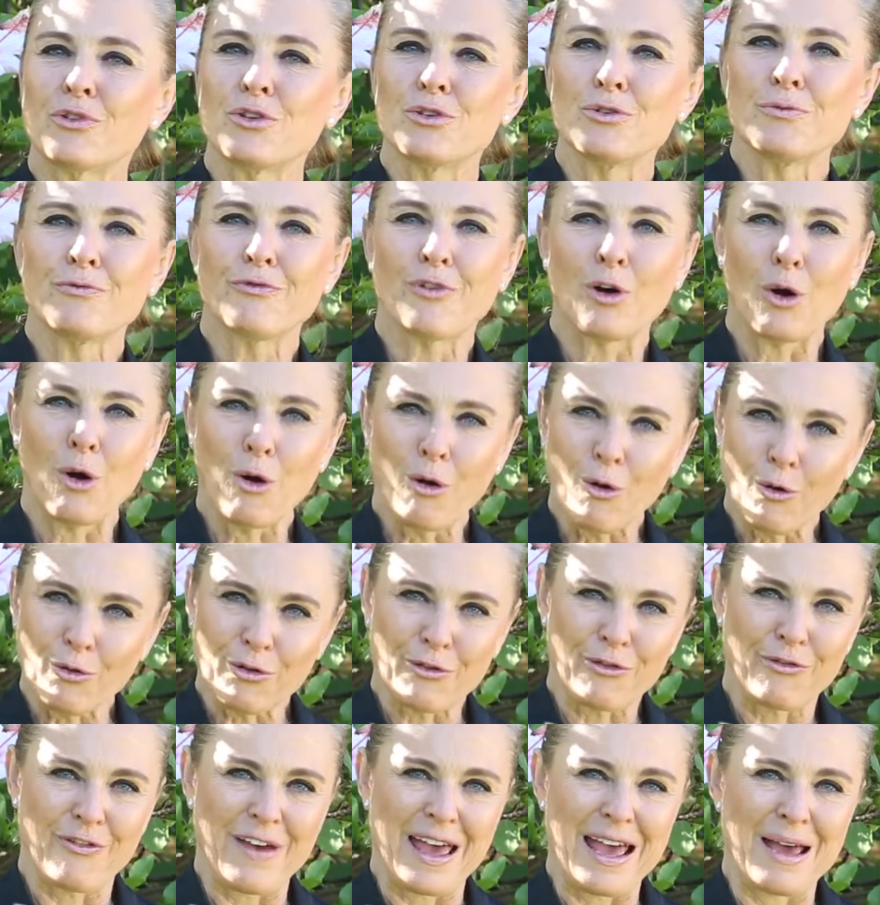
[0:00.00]
room for all the
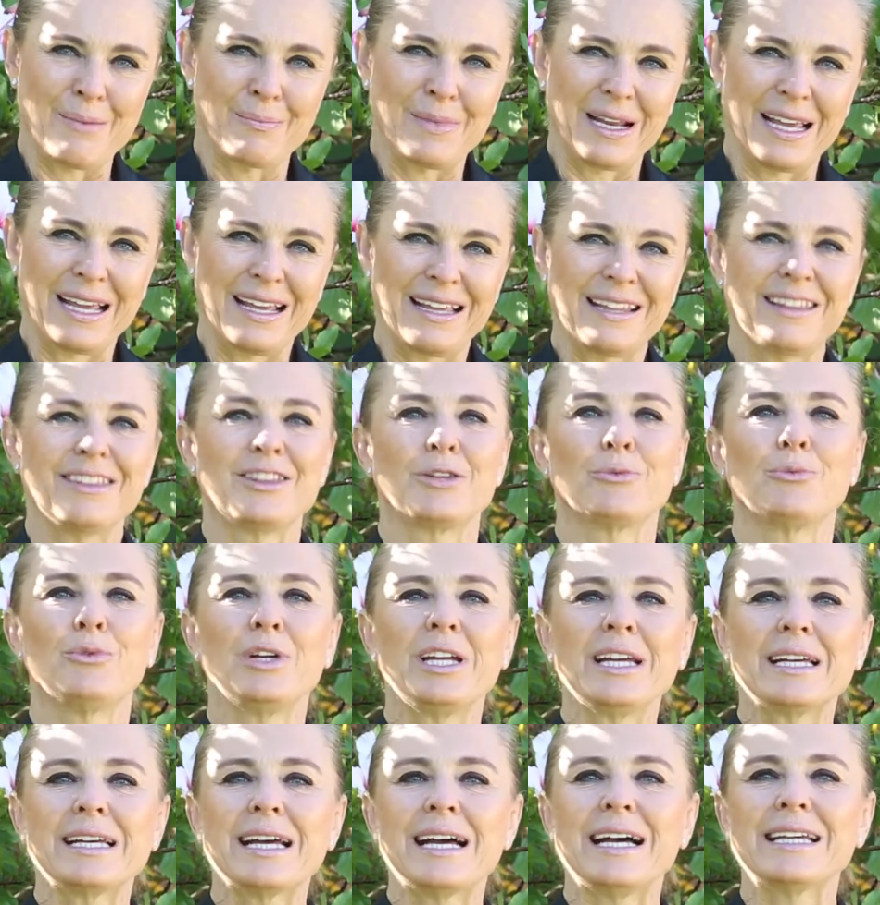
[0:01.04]
family. The
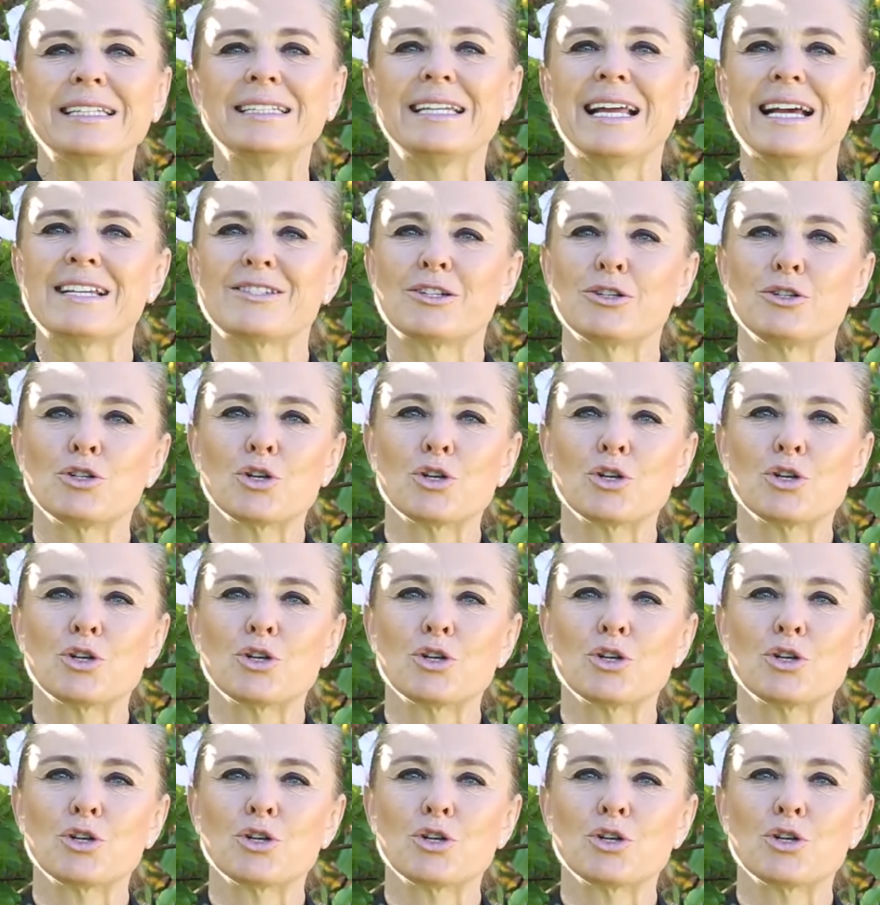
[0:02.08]
rear garden has a